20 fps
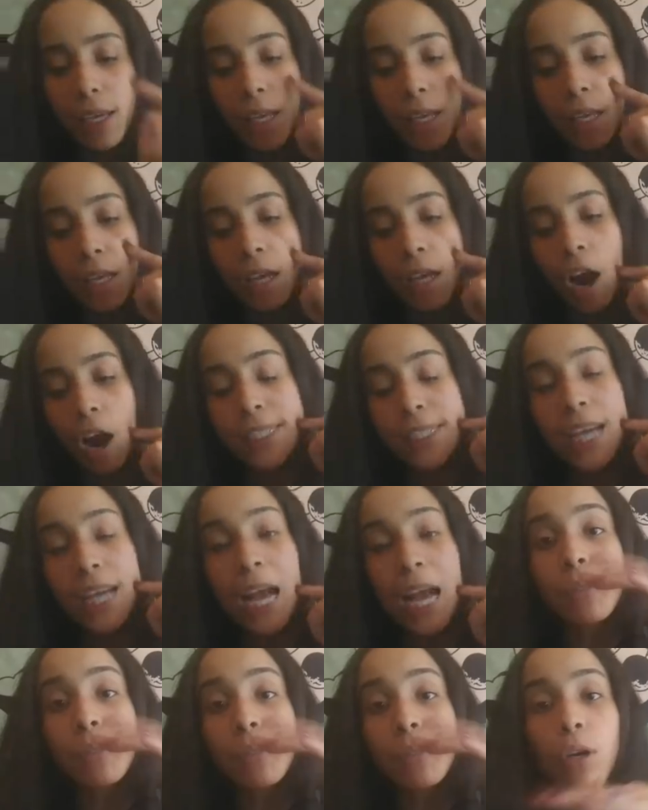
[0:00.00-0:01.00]
hard
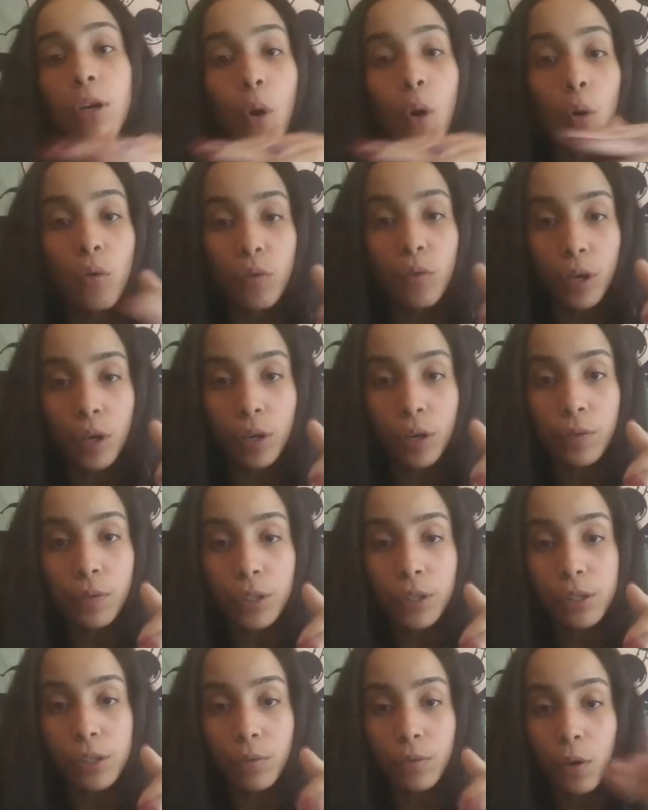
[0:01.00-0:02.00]
times are over,
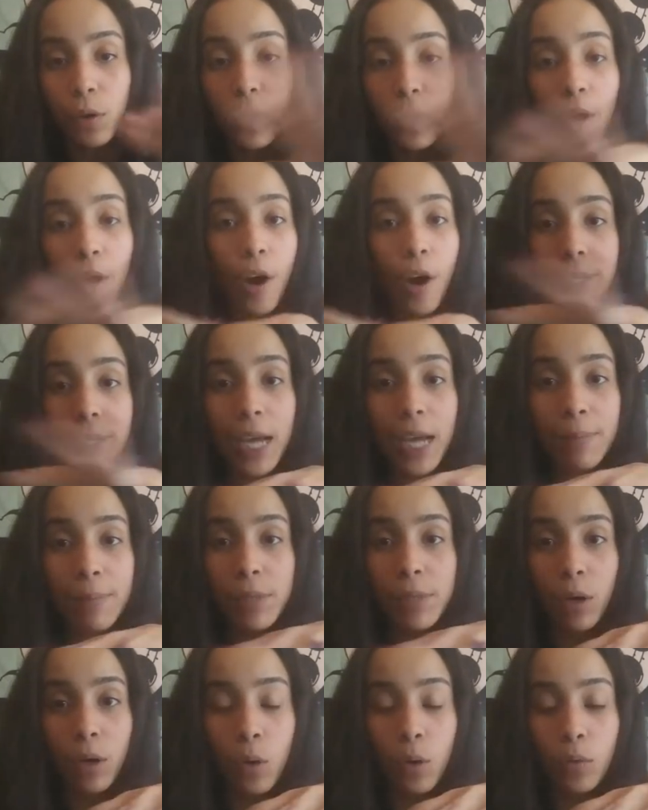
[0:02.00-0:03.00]
first of all. The hard
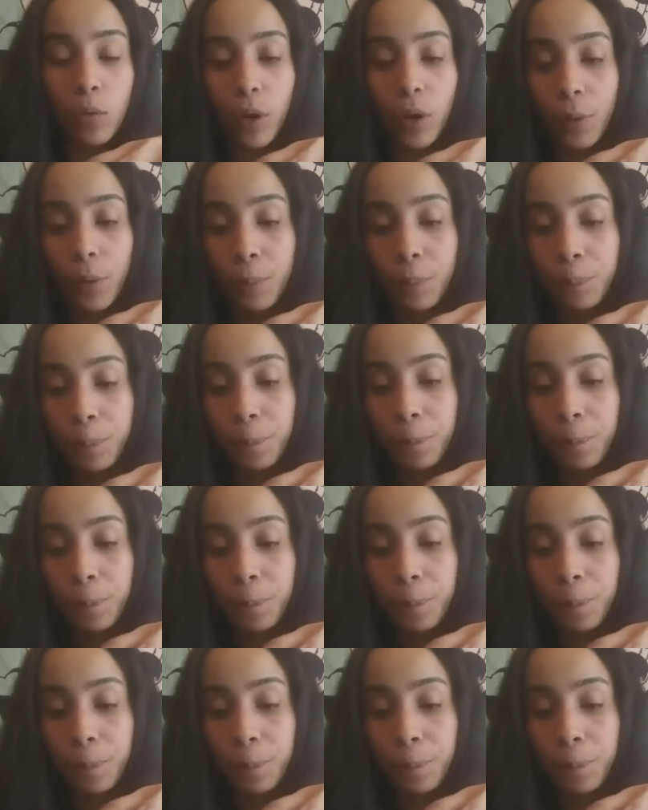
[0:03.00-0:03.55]
times are over.